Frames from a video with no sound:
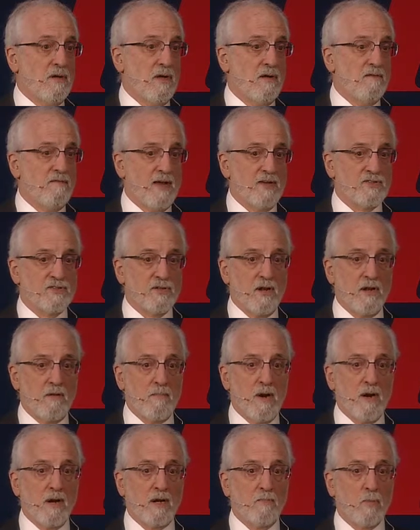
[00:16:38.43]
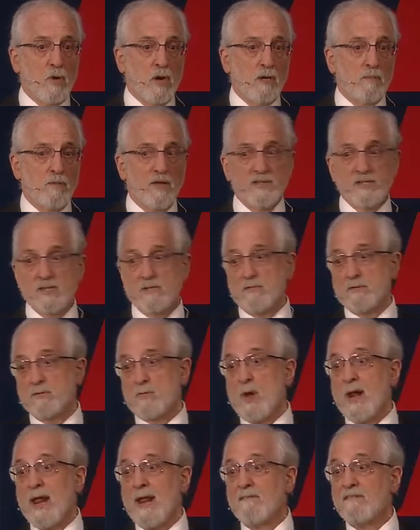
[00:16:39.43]
invested in American marketplaces. It was
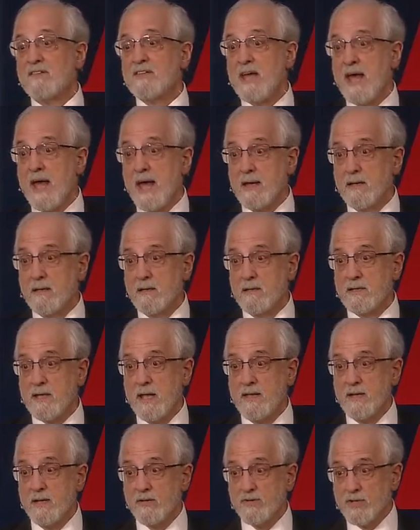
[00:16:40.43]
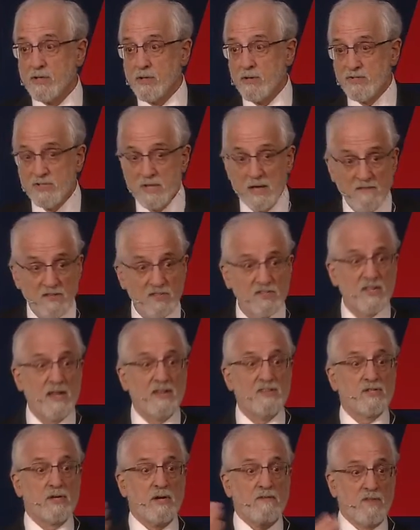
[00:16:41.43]
1 out of 10 years ago, so you have a
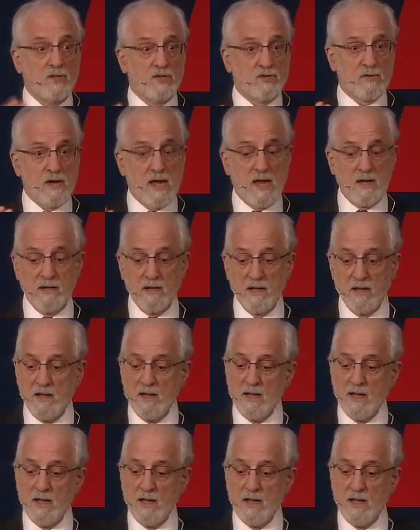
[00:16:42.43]
sense of the trend.